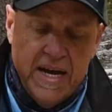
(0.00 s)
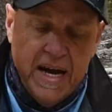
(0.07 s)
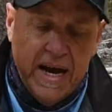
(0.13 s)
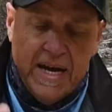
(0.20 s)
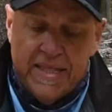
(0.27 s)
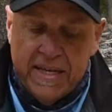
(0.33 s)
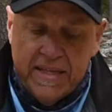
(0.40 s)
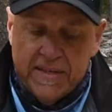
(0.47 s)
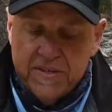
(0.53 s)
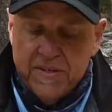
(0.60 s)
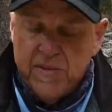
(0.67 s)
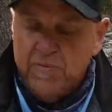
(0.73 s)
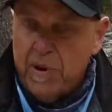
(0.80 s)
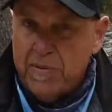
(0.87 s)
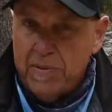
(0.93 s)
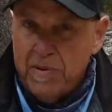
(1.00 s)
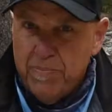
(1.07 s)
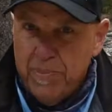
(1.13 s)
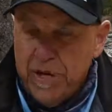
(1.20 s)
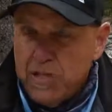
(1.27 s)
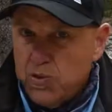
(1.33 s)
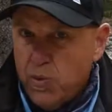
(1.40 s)
I think this is probably the
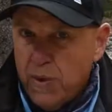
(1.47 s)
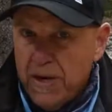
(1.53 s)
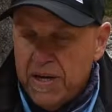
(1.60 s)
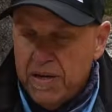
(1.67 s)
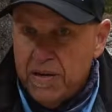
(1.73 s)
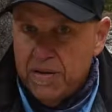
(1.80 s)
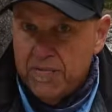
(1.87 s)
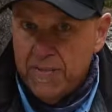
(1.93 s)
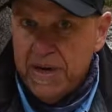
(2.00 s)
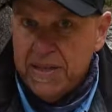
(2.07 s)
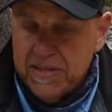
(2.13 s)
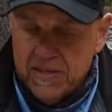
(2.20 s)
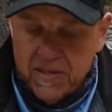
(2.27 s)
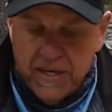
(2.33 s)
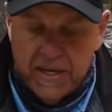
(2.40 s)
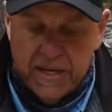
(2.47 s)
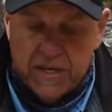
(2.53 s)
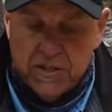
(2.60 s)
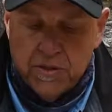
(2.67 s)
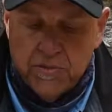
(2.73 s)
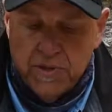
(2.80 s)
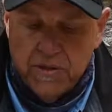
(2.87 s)
best way to make this
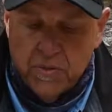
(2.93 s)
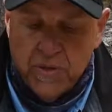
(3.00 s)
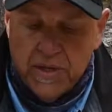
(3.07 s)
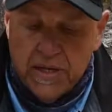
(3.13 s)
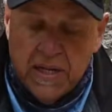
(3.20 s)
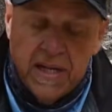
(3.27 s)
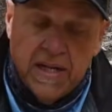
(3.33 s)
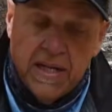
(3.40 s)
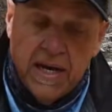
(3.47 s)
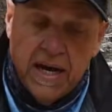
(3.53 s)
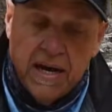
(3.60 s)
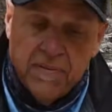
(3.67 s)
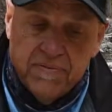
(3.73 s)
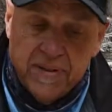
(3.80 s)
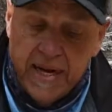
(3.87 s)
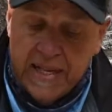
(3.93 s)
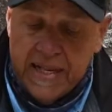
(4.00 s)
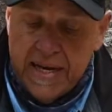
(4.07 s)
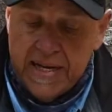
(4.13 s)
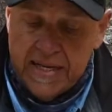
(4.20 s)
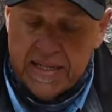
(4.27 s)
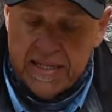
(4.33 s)
connection between fly
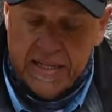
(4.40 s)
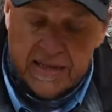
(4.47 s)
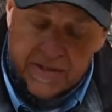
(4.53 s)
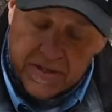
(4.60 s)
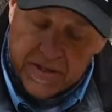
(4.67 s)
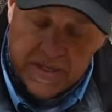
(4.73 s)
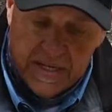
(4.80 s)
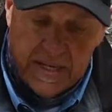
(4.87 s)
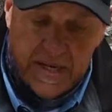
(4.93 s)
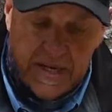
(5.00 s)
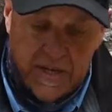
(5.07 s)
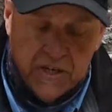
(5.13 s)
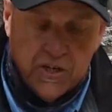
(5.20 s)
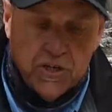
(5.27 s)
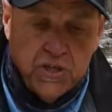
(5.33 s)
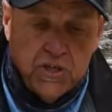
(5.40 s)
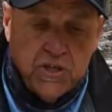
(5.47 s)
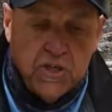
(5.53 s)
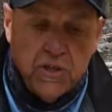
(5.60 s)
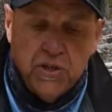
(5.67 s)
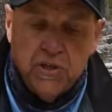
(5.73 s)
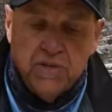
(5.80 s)
line and leader, and I encourage
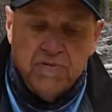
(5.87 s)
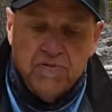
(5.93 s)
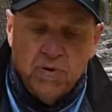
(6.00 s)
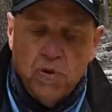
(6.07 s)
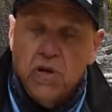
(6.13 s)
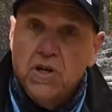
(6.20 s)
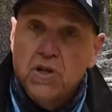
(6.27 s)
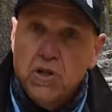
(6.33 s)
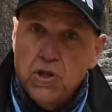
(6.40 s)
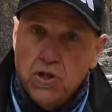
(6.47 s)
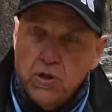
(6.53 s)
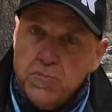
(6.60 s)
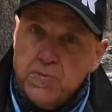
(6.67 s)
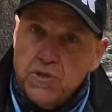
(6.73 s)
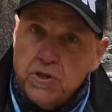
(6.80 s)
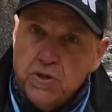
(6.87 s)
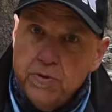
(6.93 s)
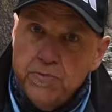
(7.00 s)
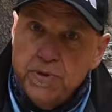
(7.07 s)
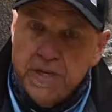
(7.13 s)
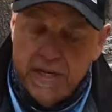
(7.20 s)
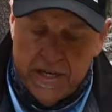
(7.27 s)
you to look for
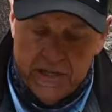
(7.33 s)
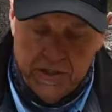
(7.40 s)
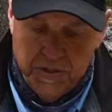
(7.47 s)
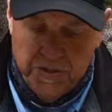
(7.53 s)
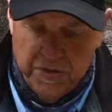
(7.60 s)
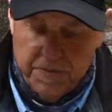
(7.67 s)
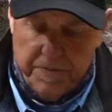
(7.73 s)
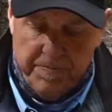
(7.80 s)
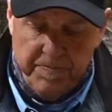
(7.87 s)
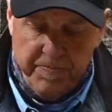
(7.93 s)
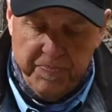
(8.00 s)
loop-to-loop connections.